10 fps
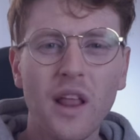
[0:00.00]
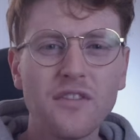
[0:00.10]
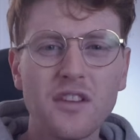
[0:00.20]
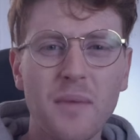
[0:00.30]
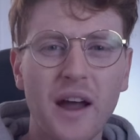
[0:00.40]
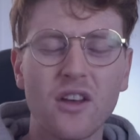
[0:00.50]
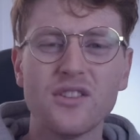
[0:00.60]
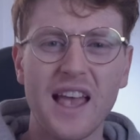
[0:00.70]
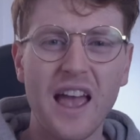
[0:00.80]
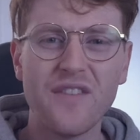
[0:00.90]
What have
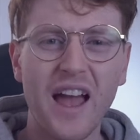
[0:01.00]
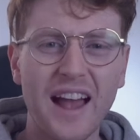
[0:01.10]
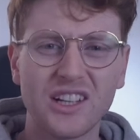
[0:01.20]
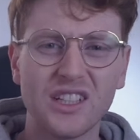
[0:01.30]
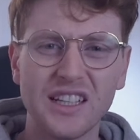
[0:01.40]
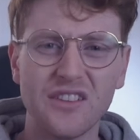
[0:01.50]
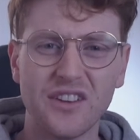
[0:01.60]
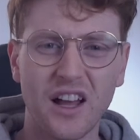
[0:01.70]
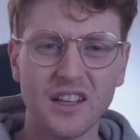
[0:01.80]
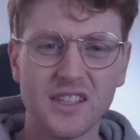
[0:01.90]
tomatoes ever actually
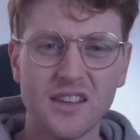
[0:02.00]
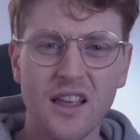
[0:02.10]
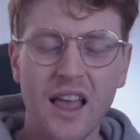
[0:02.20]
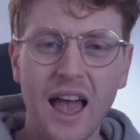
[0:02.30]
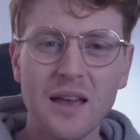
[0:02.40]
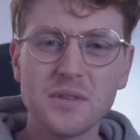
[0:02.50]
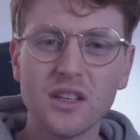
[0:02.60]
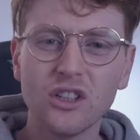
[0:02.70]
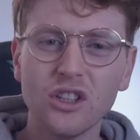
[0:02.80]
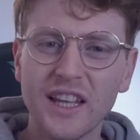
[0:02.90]
given us?
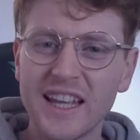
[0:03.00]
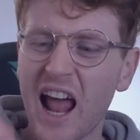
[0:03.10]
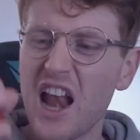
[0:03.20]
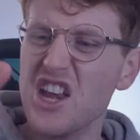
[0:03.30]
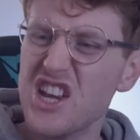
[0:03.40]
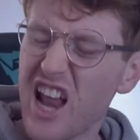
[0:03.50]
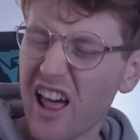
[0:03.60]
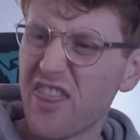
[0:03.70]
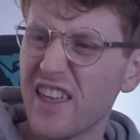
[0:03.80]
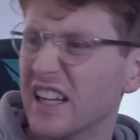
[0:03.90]
Absolutely
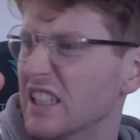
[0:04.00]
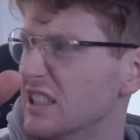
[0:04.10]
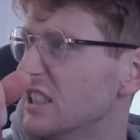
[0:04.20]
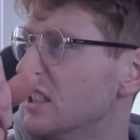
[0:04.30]
nothing.